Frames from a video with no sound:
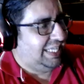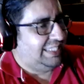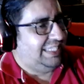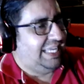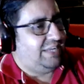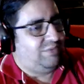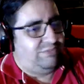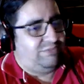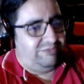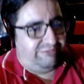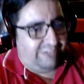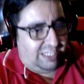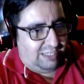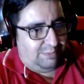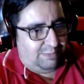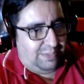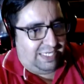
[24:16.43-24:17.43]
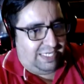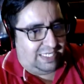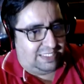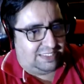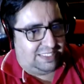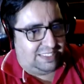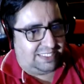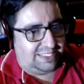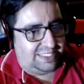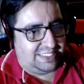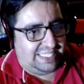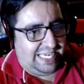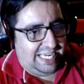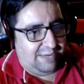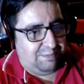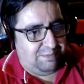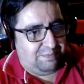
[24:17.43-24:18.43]
There will be a sixth
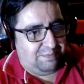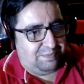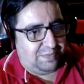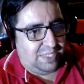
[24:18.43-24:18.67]
game,